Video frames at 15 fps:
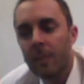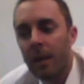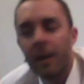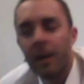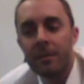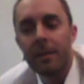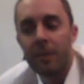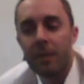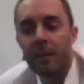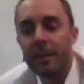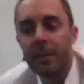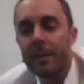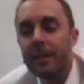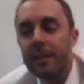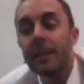I
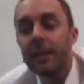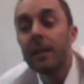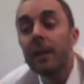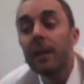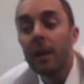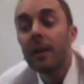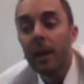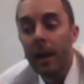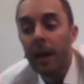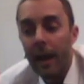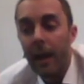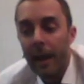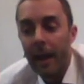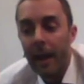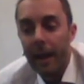started
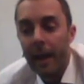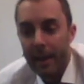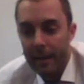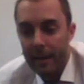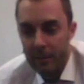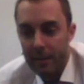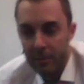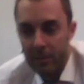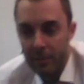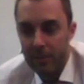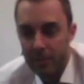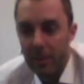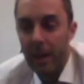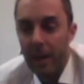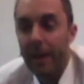as
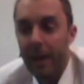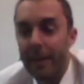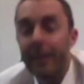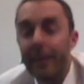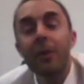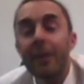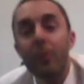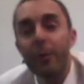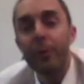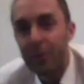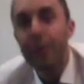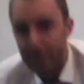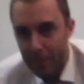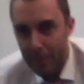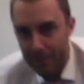a
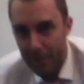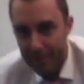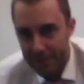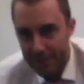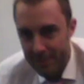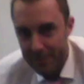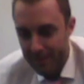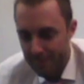career specialist.